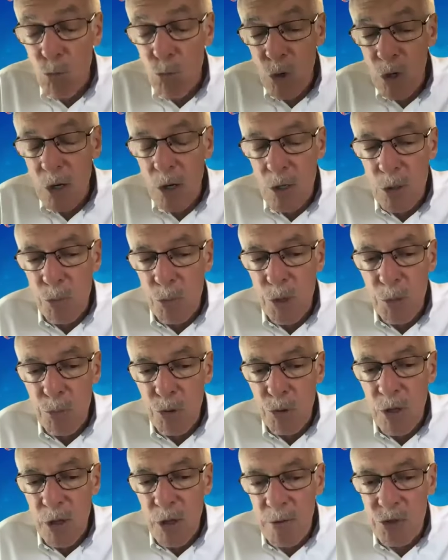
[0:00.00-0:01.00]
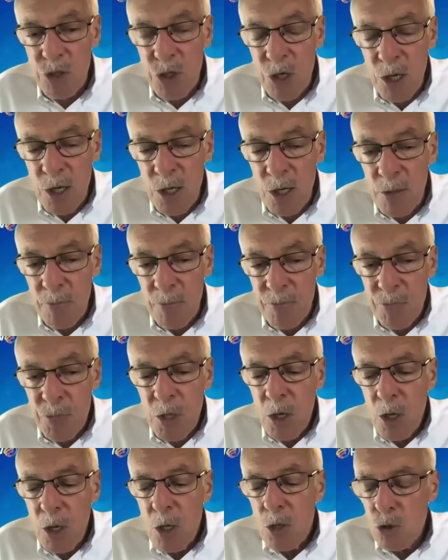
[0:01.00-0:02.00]
what other people have done
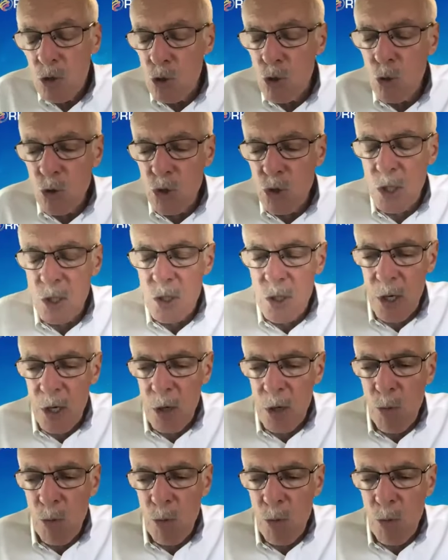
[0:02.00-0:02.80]
using their